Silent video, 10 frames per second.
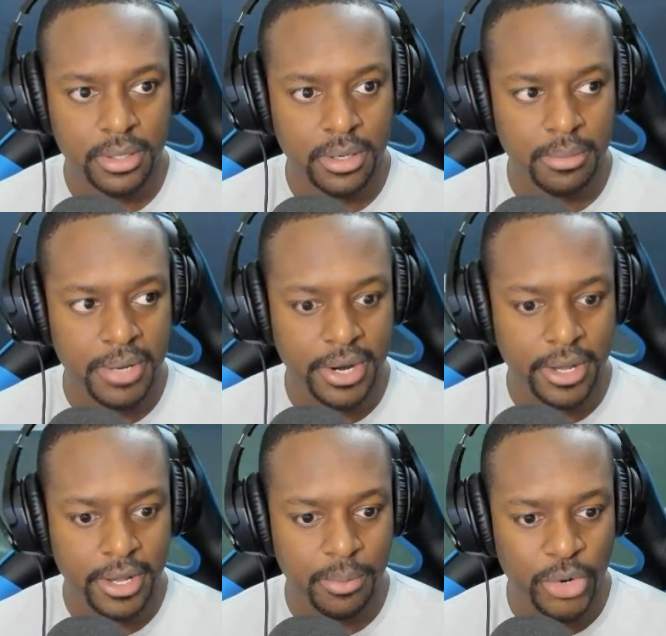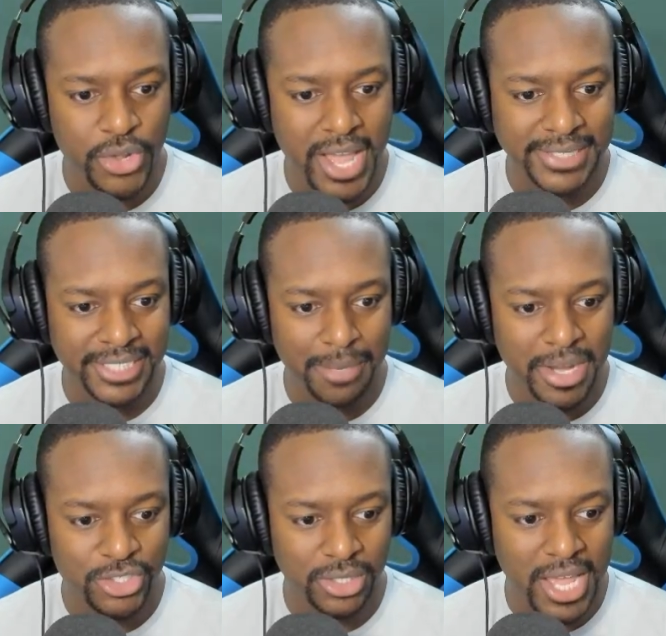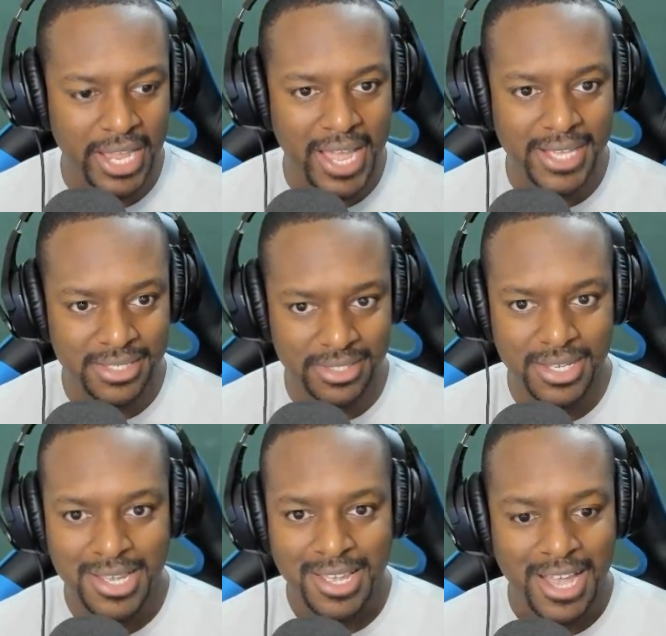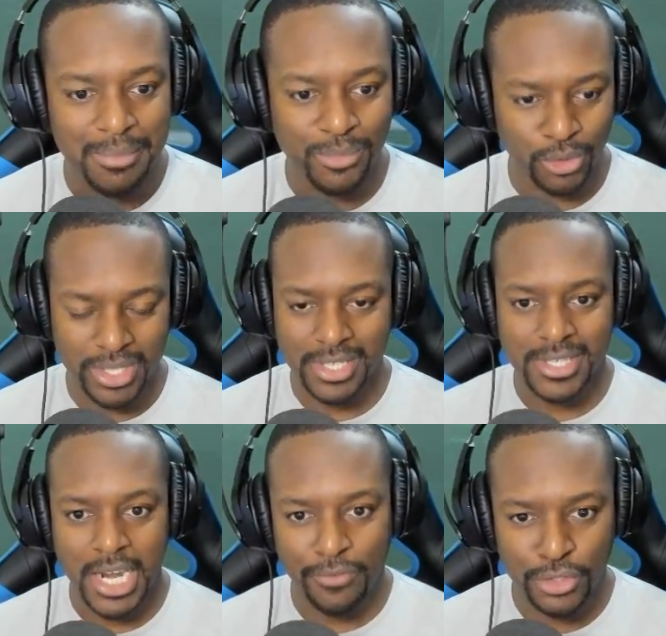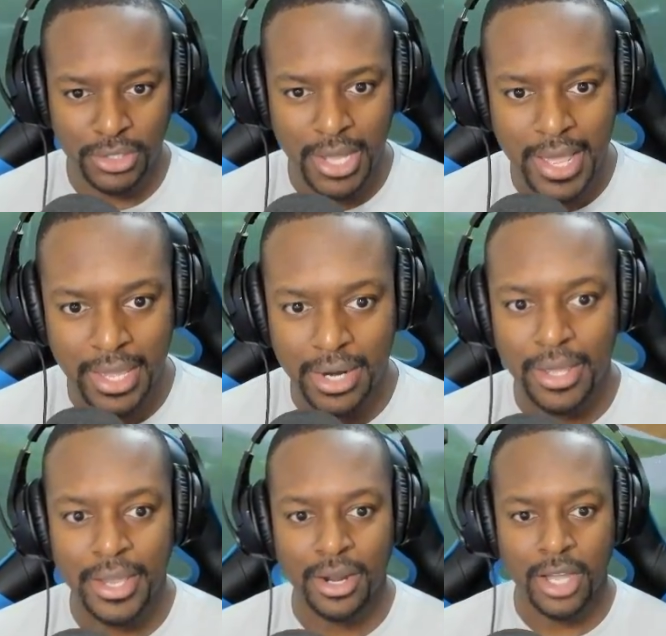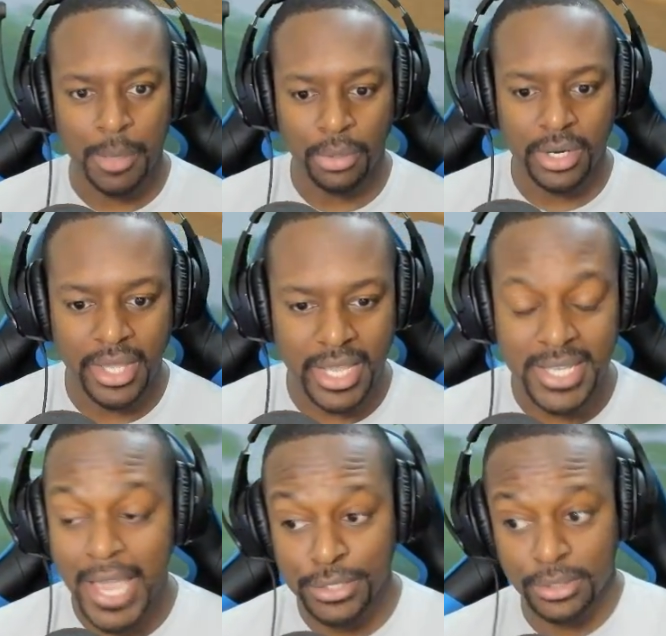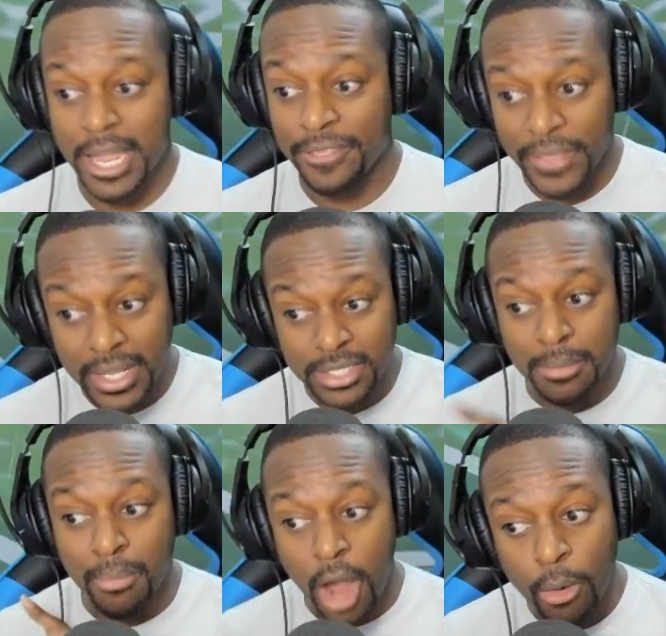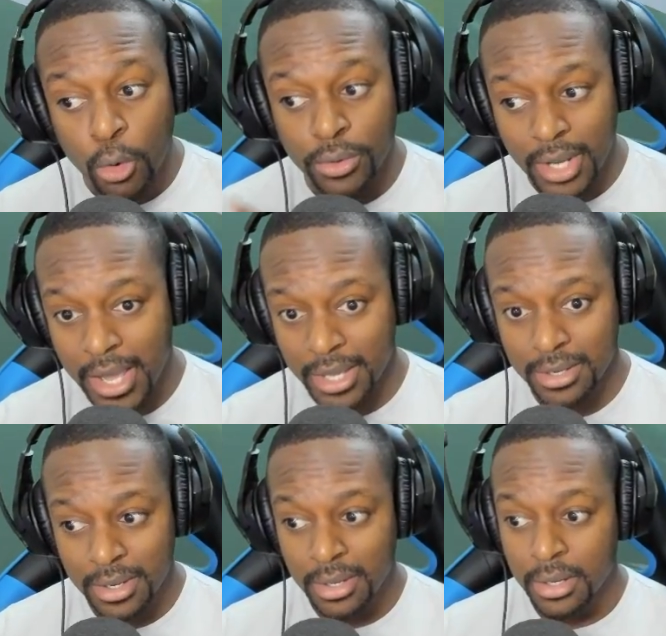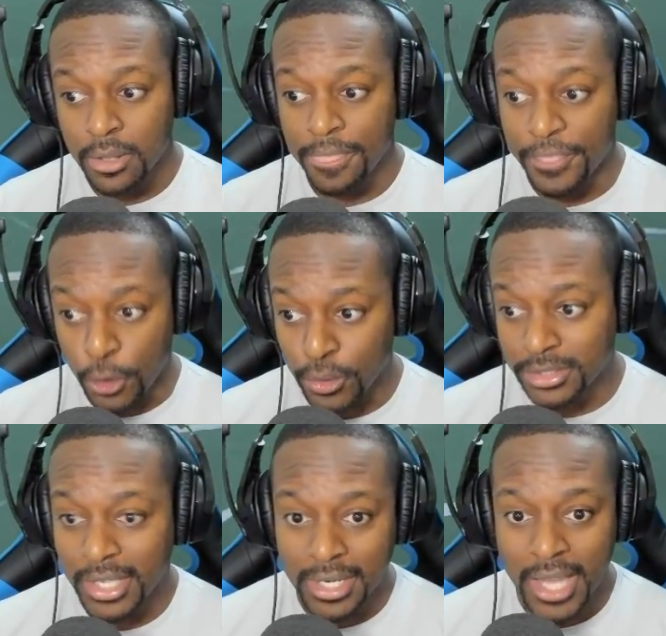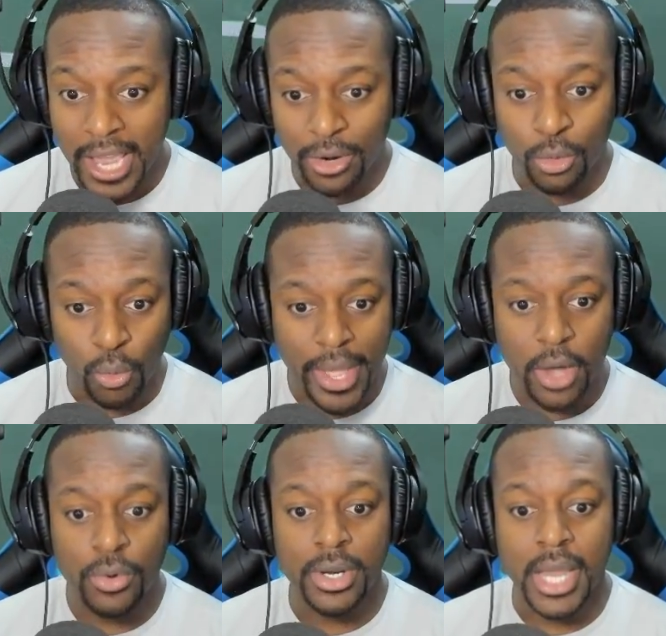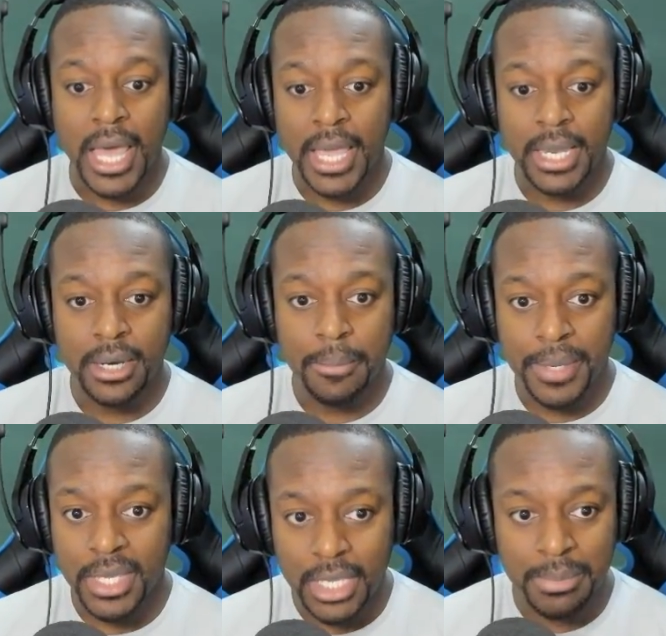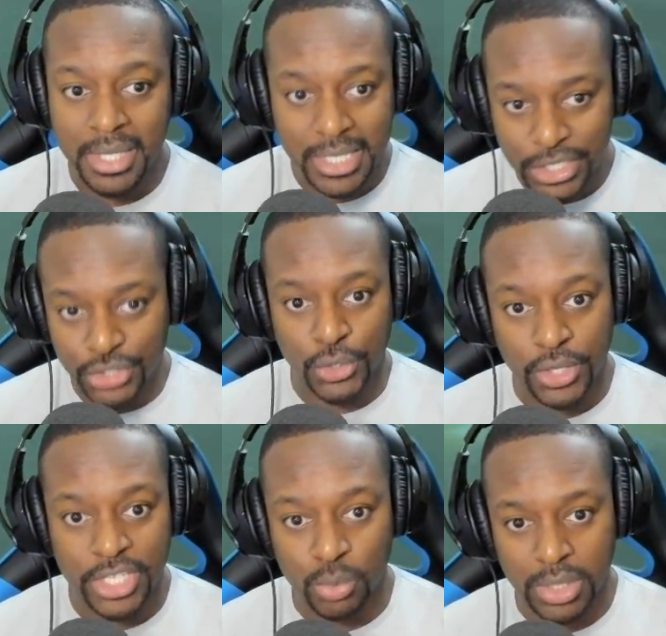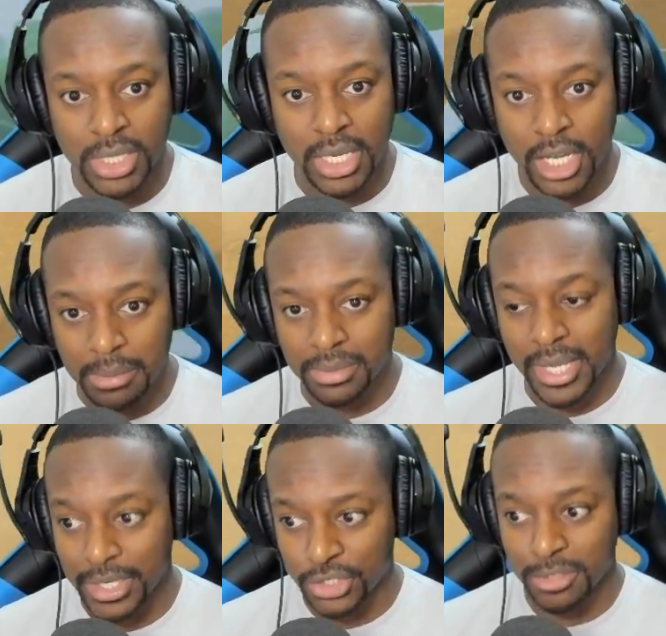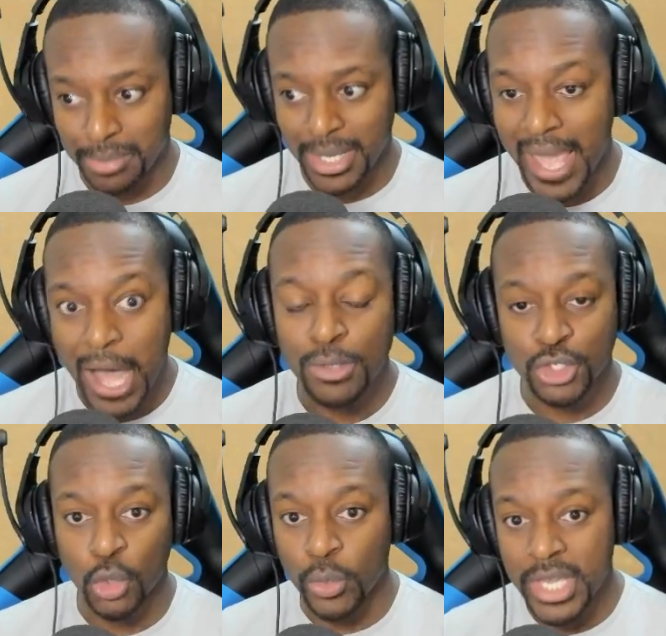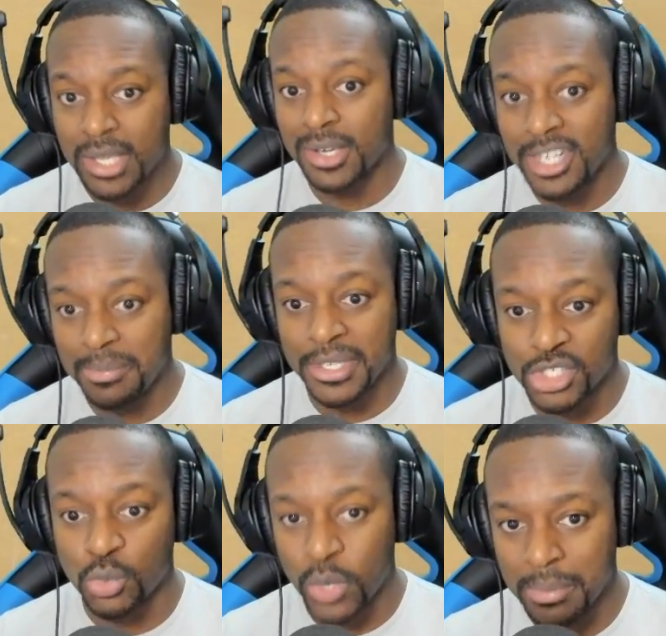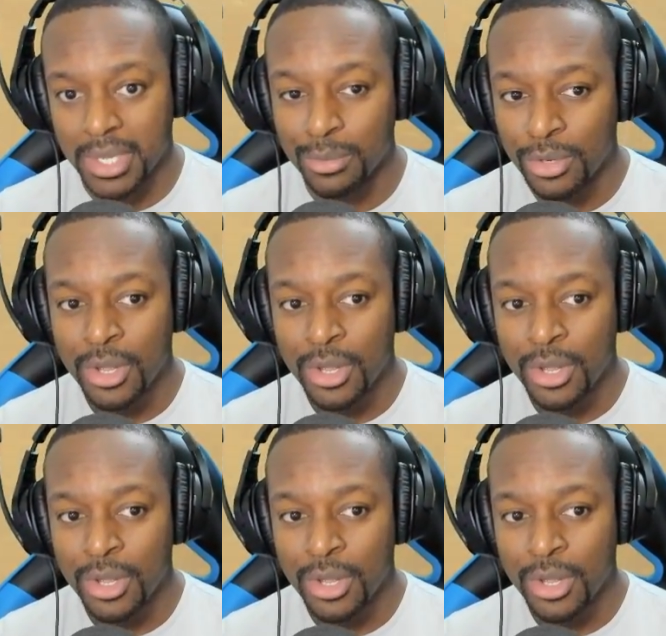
But um, what do you guys think about July, guys? I'm really excited for July in a, in a couple of days. Actually, I think tomorrow night, Thursday night around 9 p.m. Eastern is when the update should be out. So we could be swimming.